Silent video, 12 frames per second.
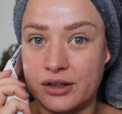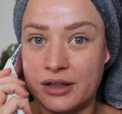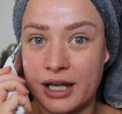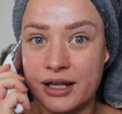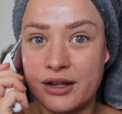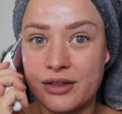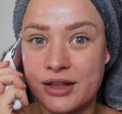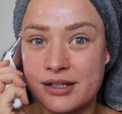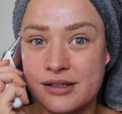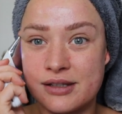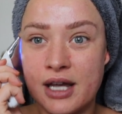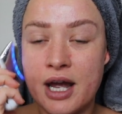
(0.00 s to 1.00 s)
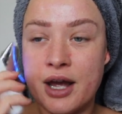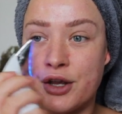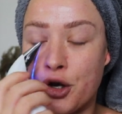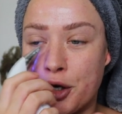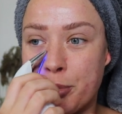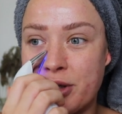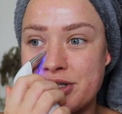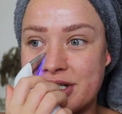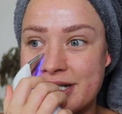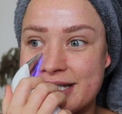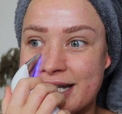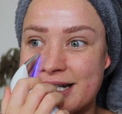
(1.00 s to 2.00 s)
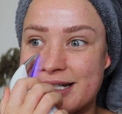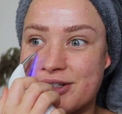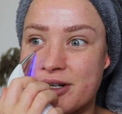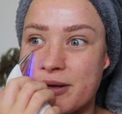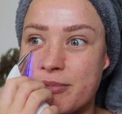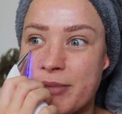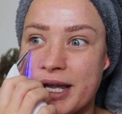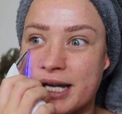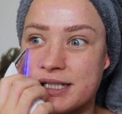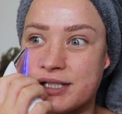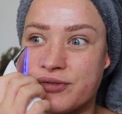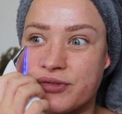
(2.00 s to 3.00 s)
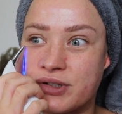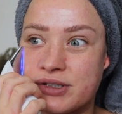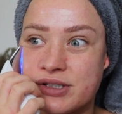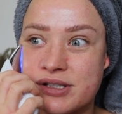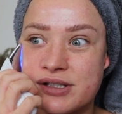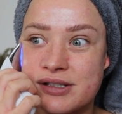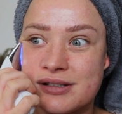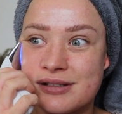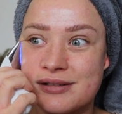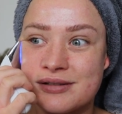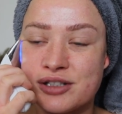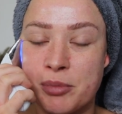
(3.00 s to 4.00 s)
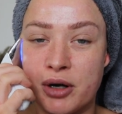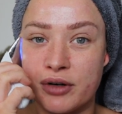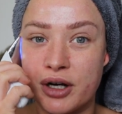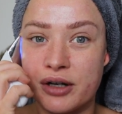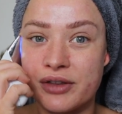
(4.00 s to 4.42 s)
Like this, you're not gonna put this on your skin and it's gonna make a difference tomorrow.